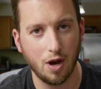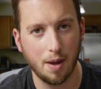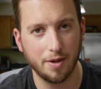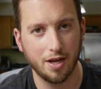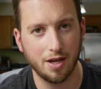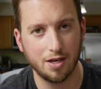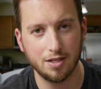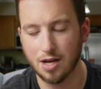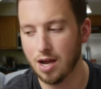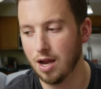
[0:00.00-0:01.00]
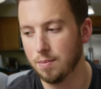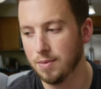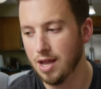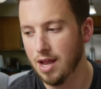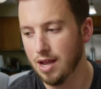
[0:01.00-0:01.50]
grab it at any
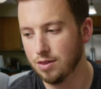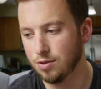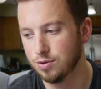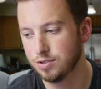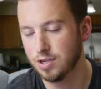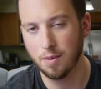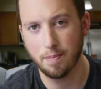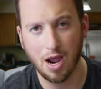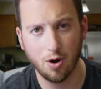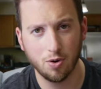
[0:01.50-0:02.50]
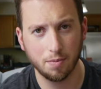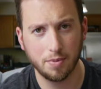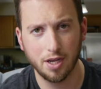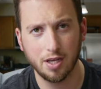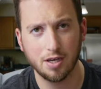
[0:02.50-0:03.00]
time. And there's a power
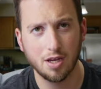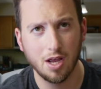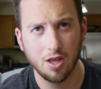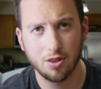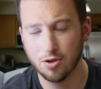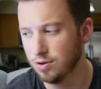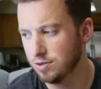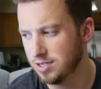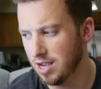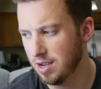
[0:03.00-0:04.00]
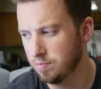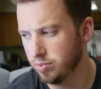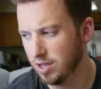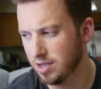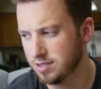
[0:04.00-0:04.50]
button, there's a
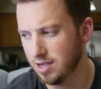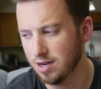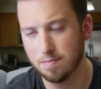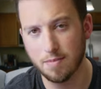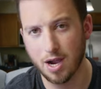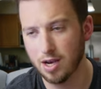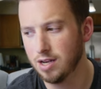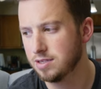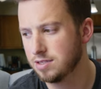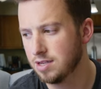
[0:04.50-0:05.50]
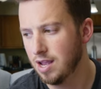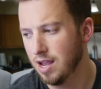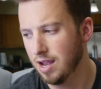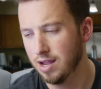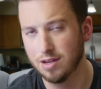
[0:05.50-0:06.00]
plus and a minus,
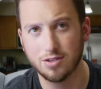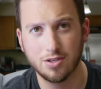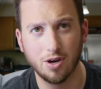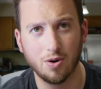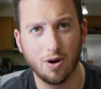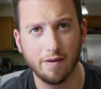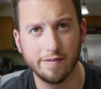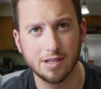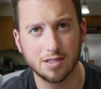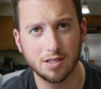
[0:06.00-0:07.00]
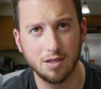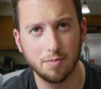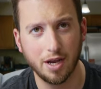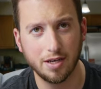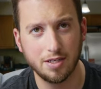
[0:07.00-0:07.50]
and so obviously
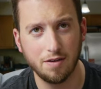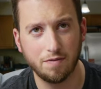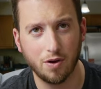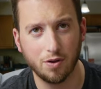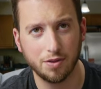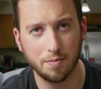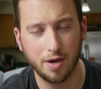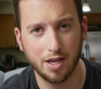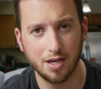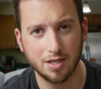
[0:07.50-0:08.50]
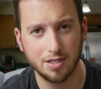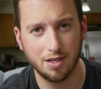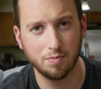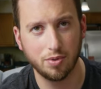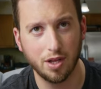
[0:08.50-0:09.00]
by default, the minus
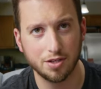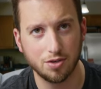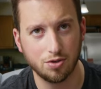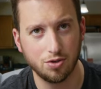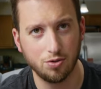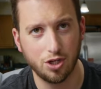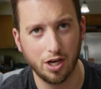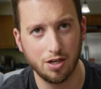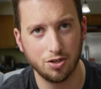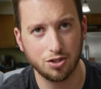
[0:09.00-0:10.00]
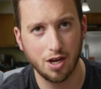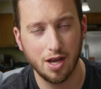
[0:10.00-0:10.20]
and plus are to change